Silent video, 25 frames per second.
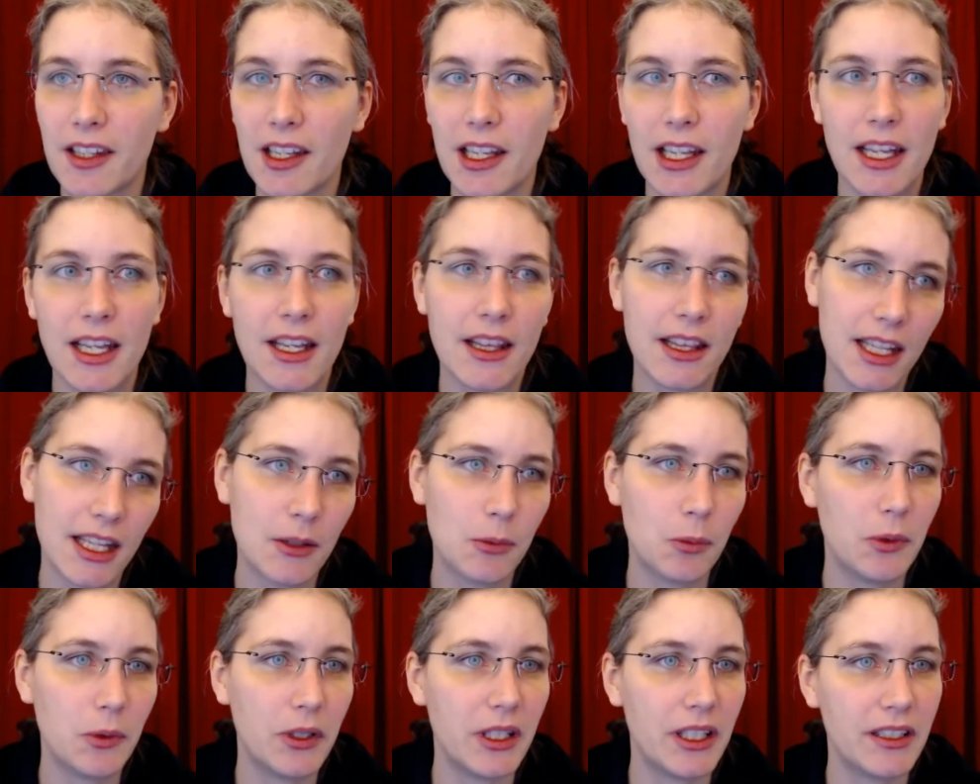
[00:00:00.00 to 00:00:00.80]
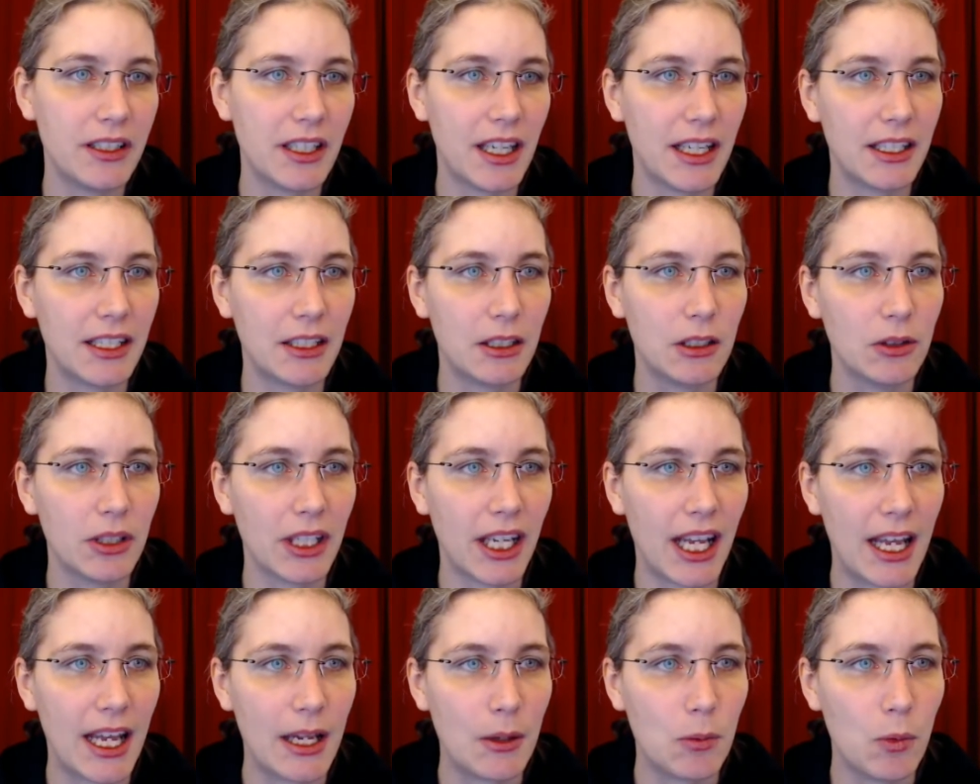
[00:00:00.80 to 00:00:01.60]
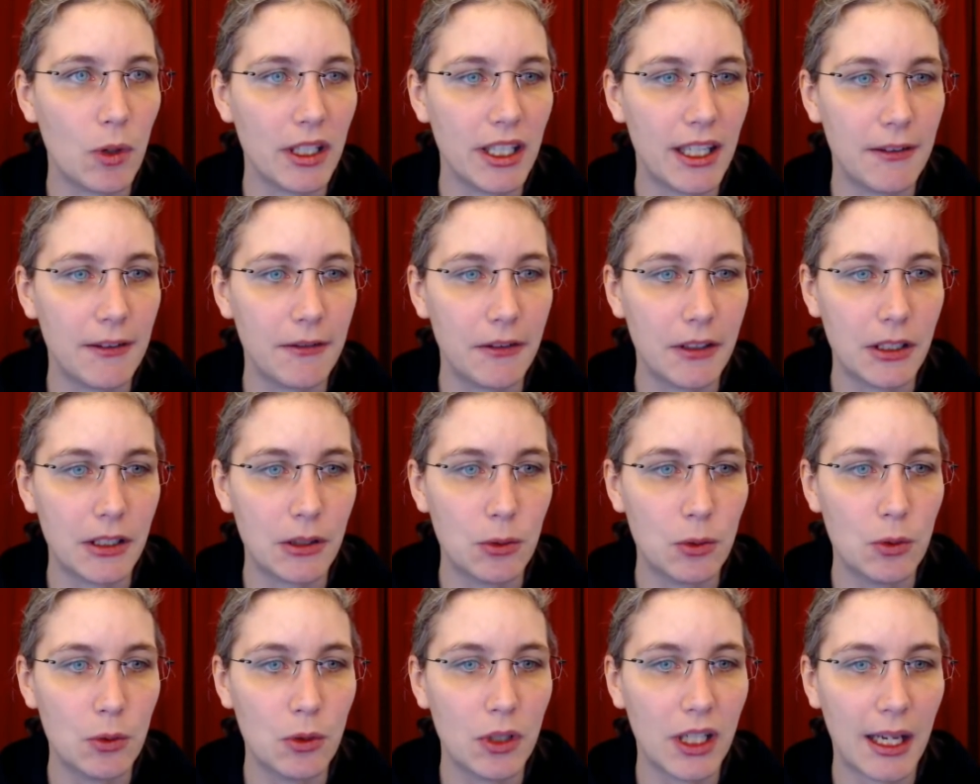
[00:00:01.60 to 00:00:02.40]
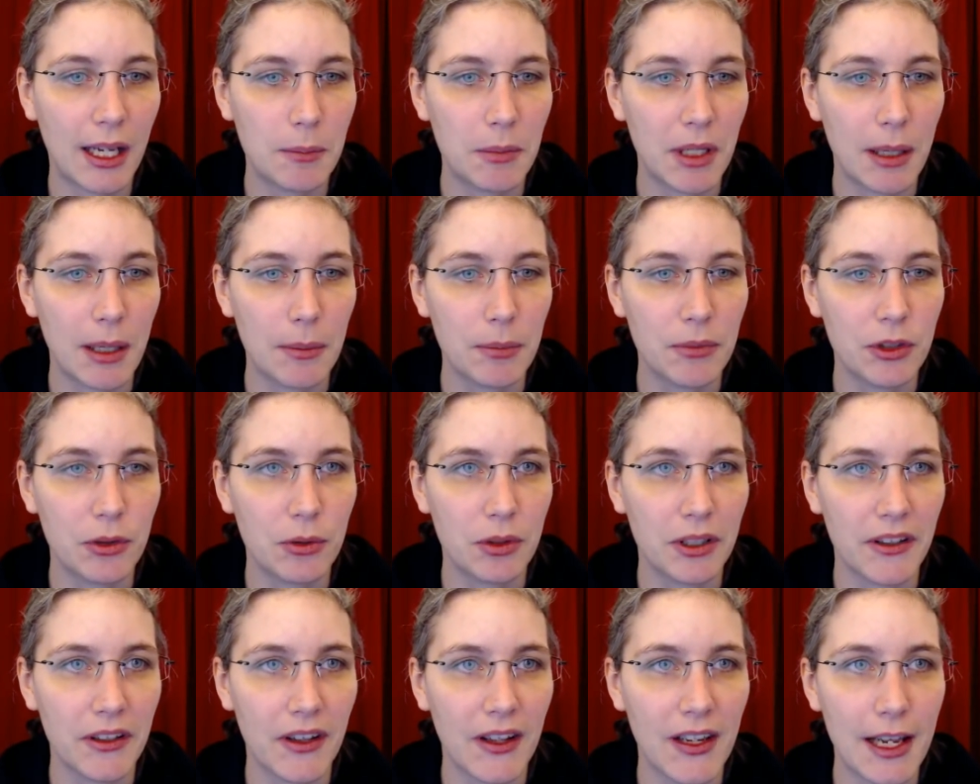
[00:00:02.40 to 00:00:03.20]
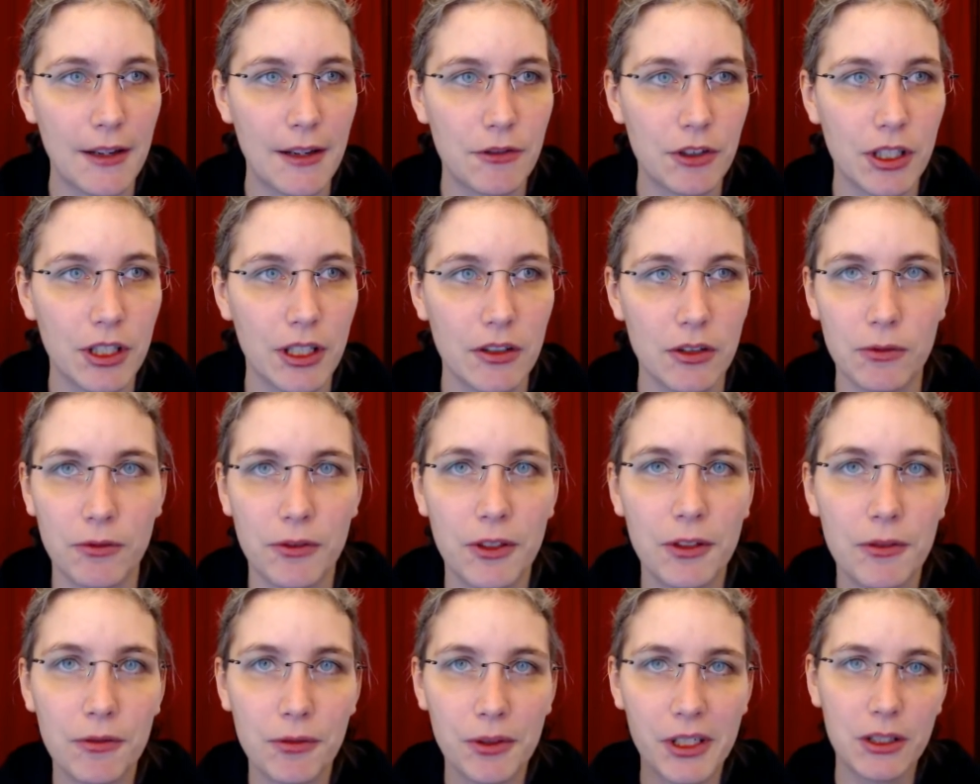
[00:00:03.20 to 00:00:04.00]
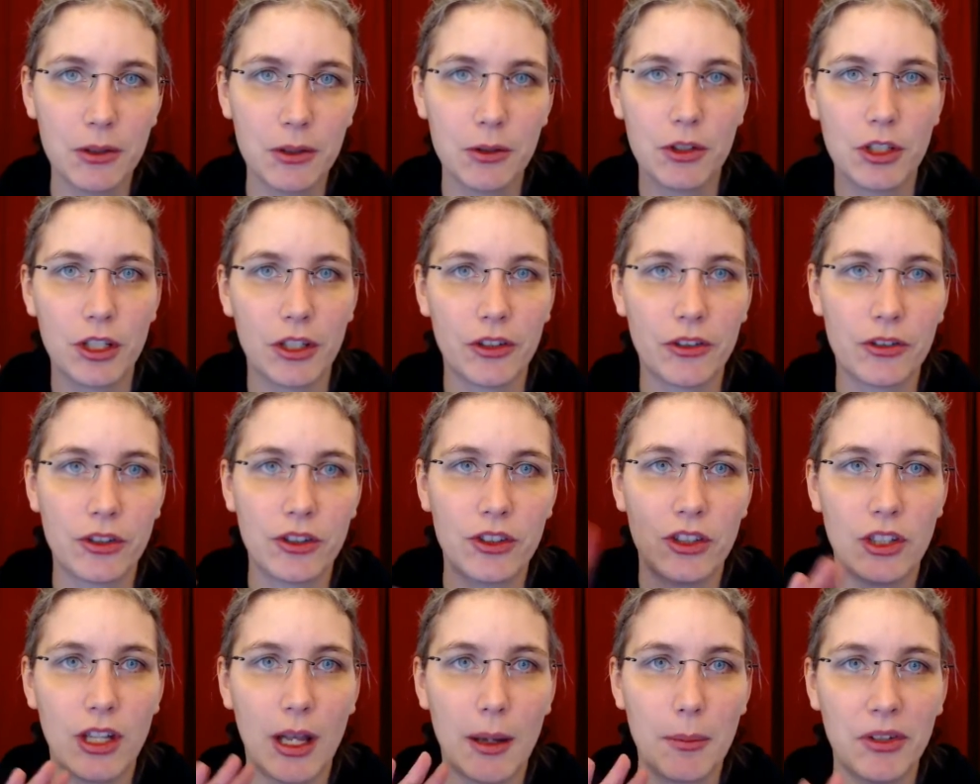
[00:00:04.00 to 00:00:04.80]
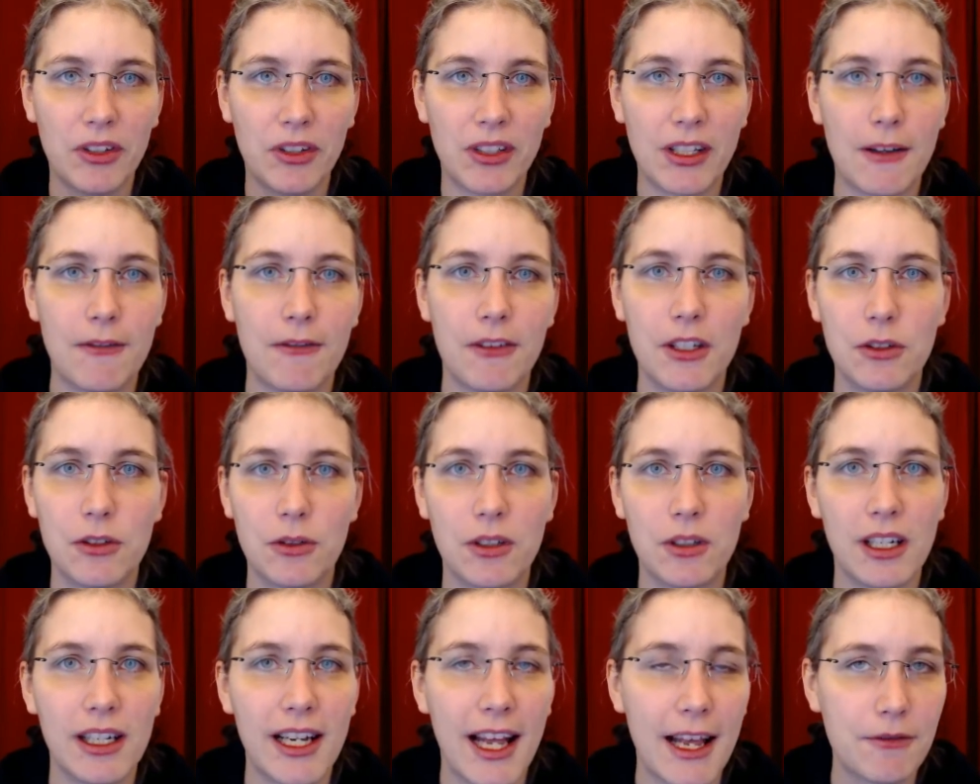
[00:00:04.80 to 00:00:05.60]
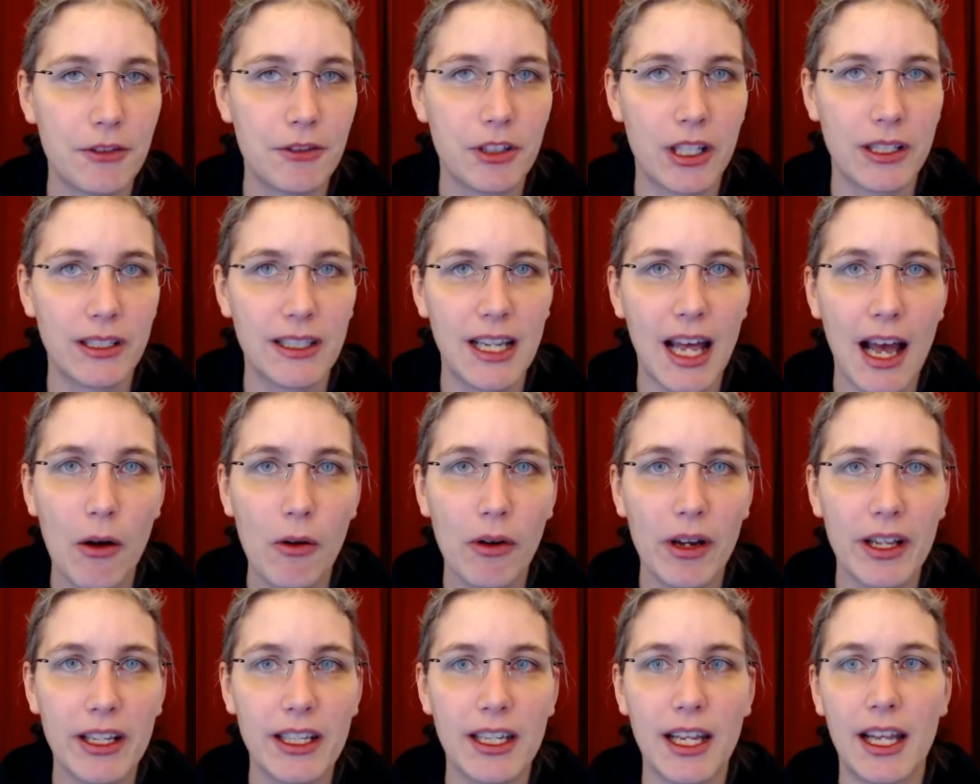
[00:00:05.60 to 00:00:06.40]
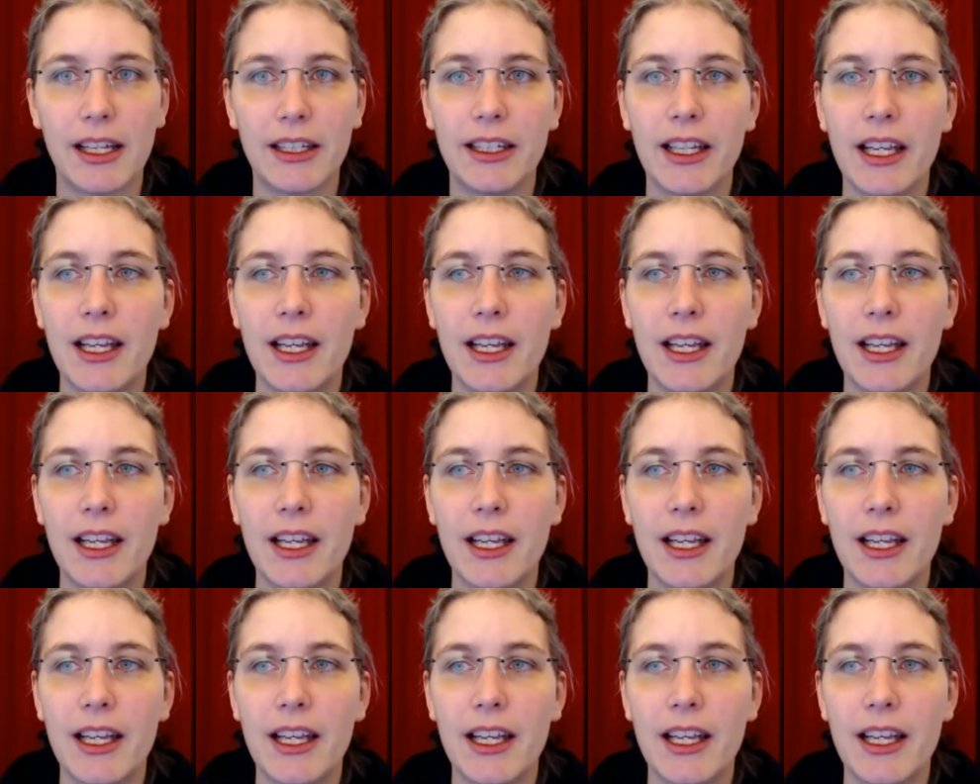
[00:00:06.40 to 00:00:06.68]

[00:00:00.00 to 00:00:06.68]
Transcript: And then we'll take a look at whatever you come up during the live chat. So feel free to just dump stuff into the live chat now, and I'll